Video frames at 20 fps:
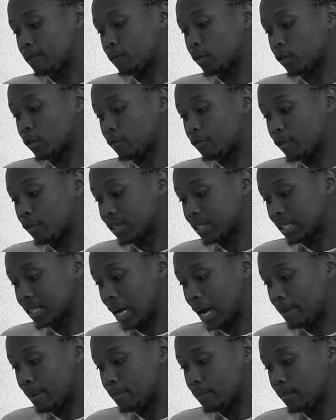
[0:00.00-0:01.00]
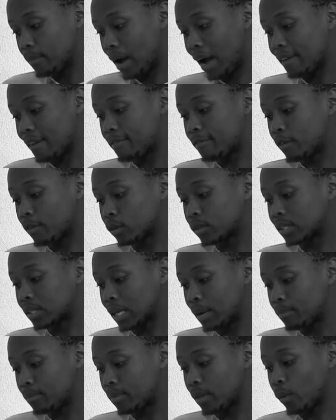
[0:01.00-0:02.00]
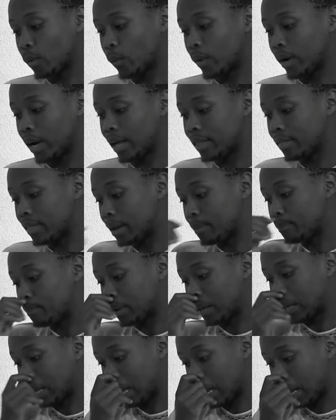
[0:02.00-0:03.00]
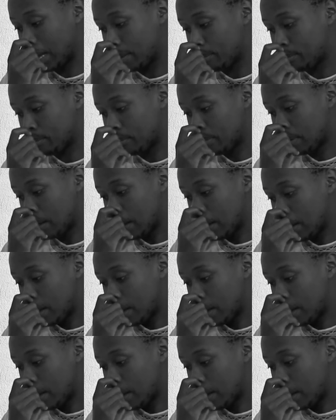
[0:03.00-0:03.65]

for the first time, I felt something when I then became